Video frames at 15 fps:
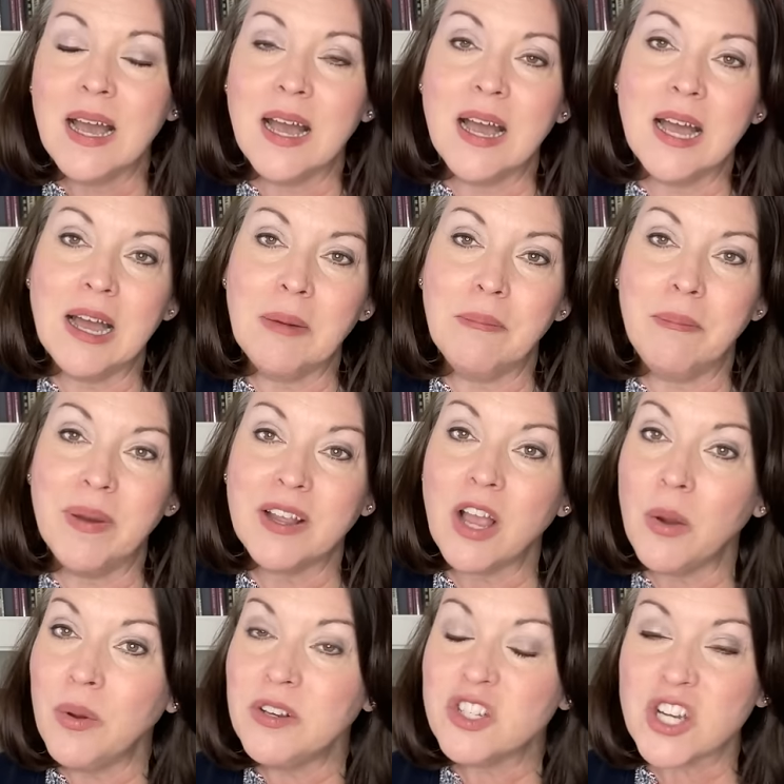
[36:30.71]
Um, but
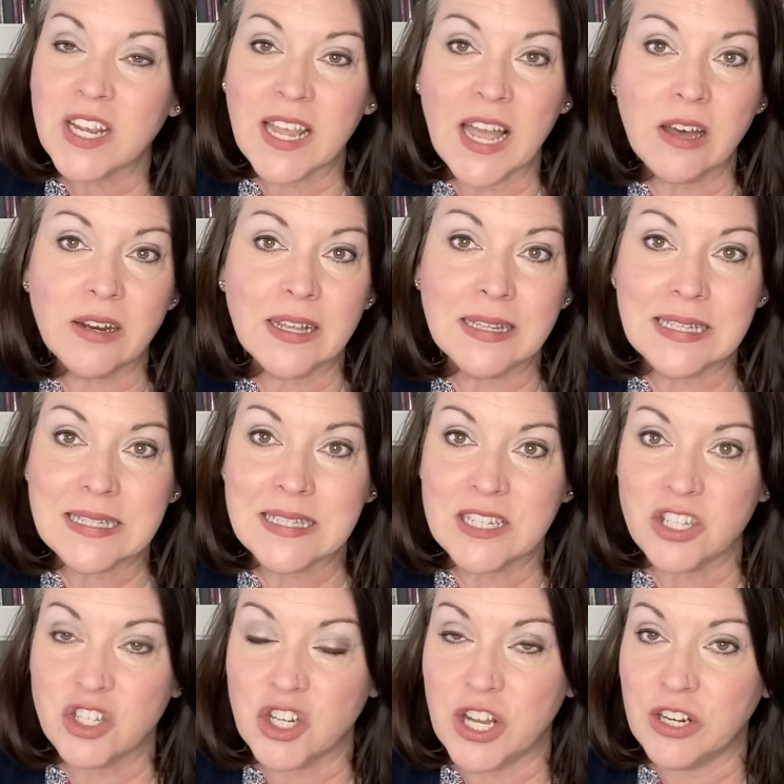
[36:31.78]
go and check out
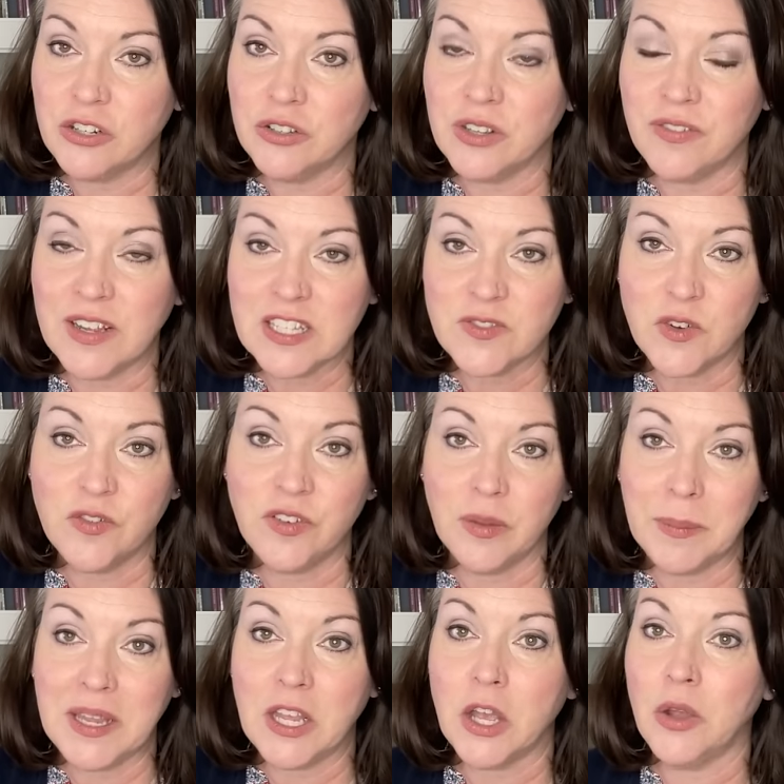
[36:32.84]
Alicia's channel, The Fanciful
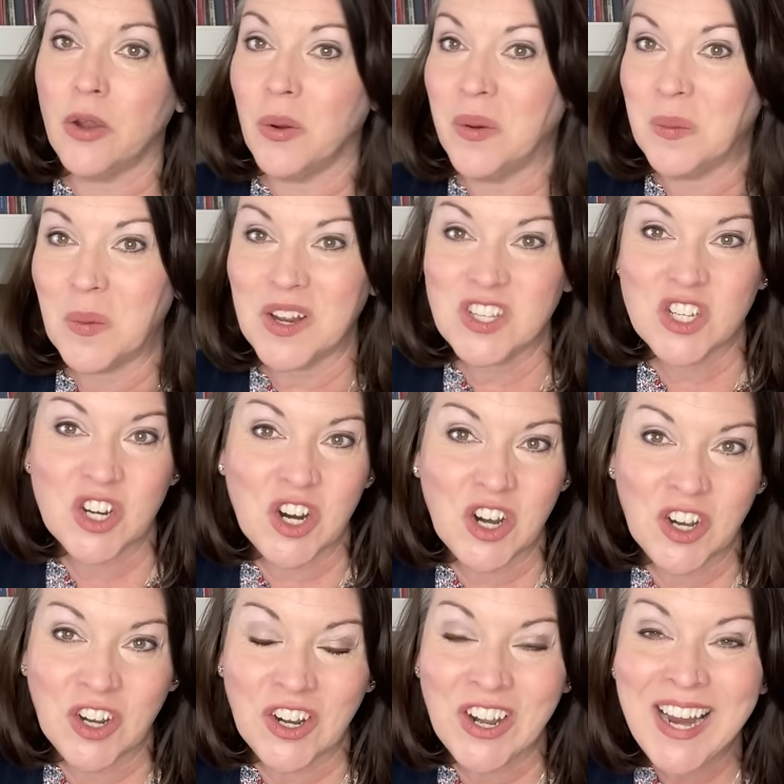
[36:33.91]
Flamingo. Go and watch
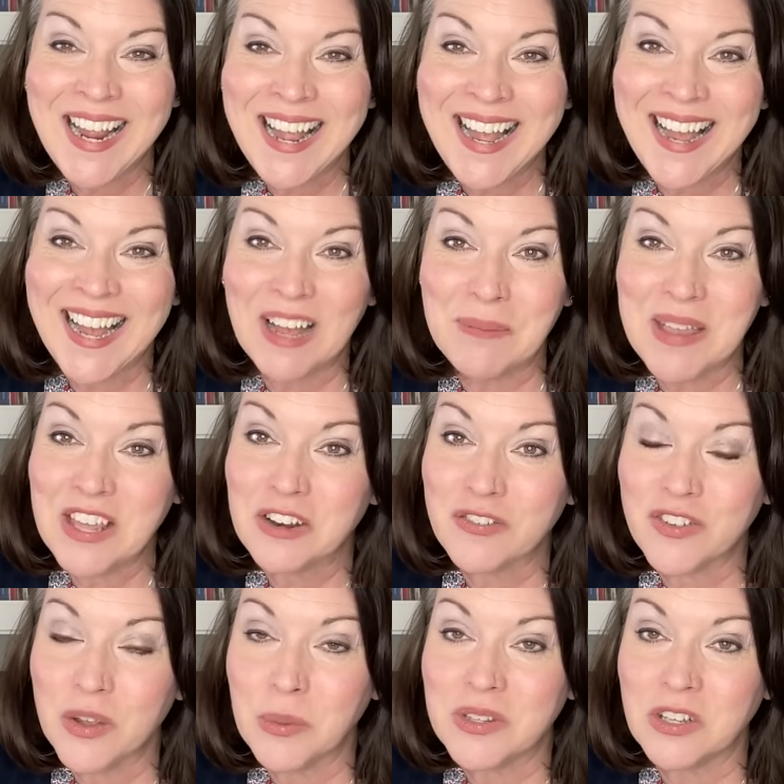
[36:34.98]
her um,
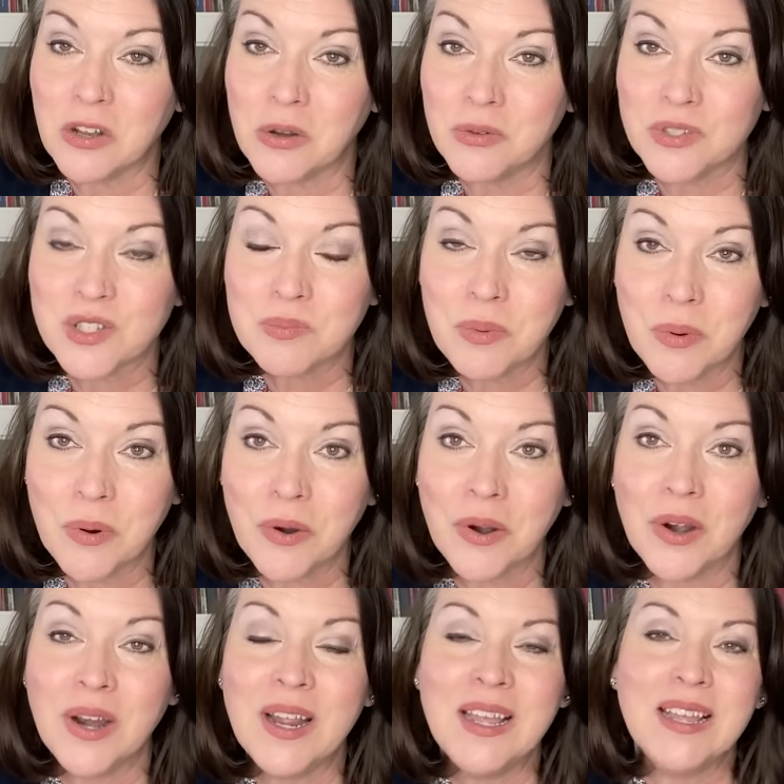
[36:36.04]
interview with Nicole Spohr.